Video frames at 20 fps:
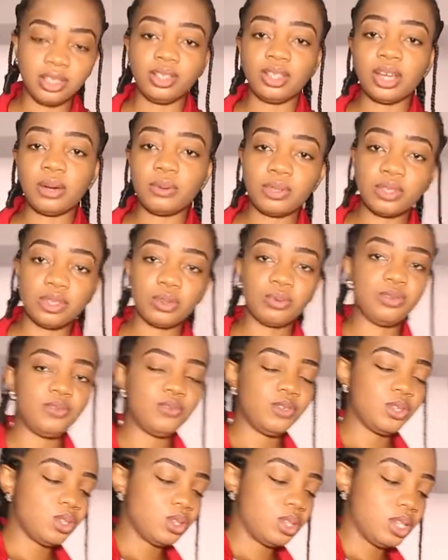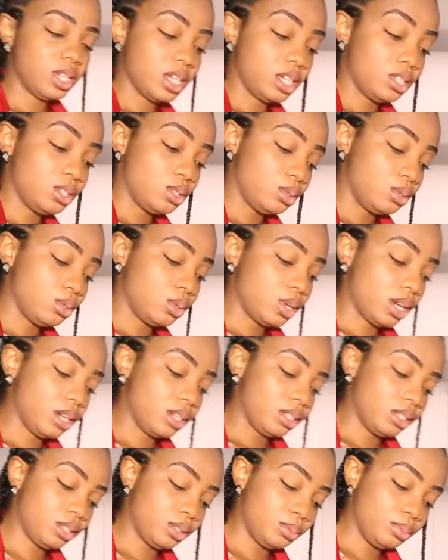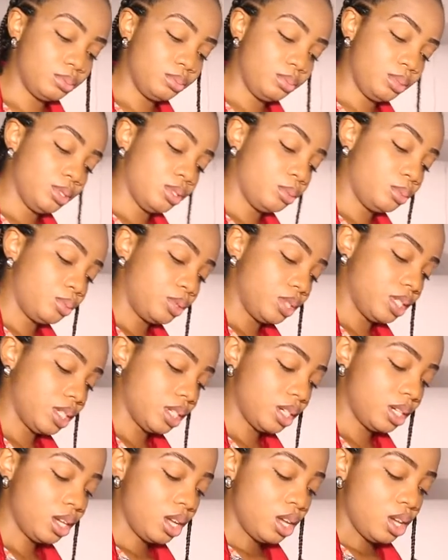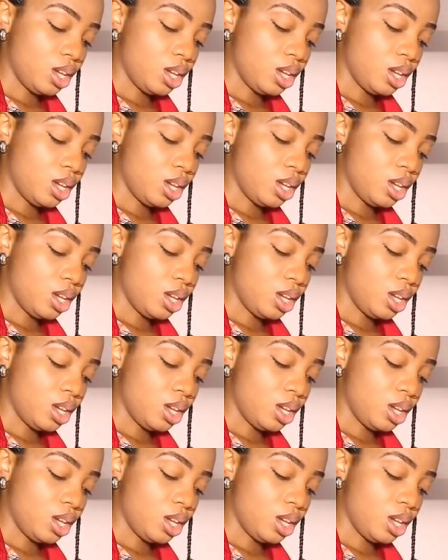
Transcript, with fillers: I watched some reviews online to know how it's been operated.